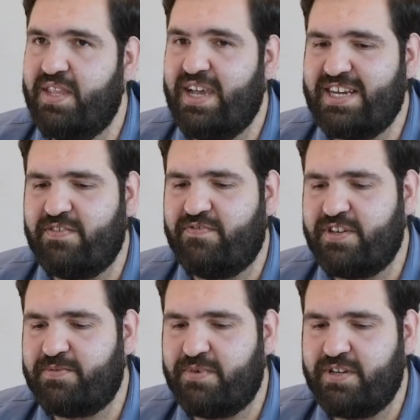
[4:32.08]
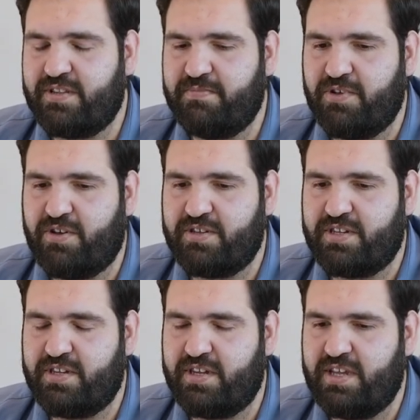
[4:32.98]
At the first month,
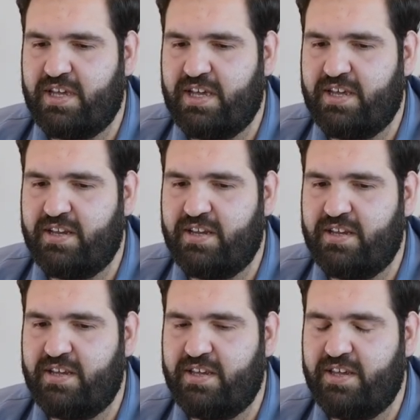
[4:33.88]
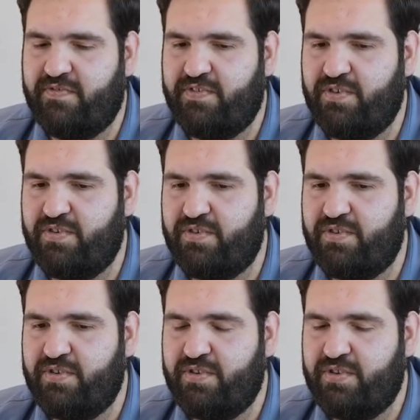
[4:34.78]
because if you
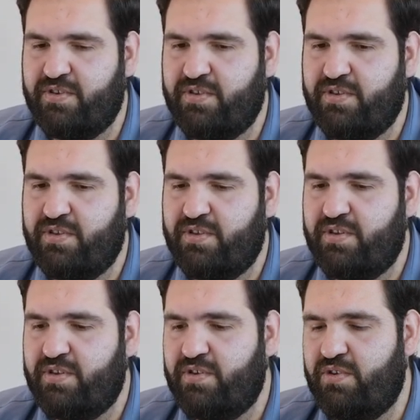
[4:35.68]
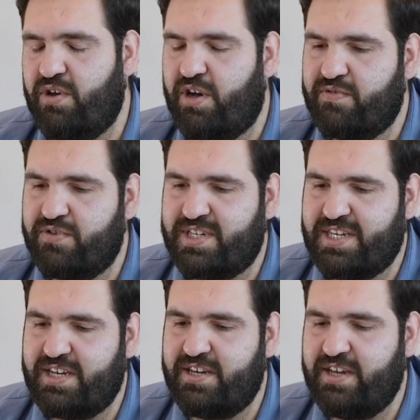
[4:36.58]
know how to
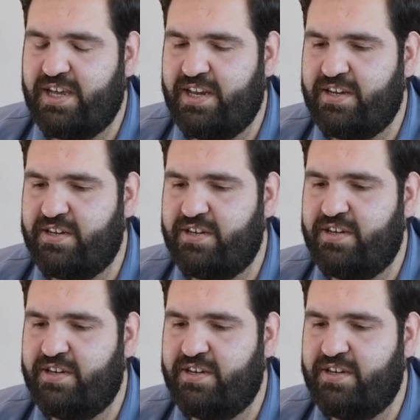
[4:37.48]
study and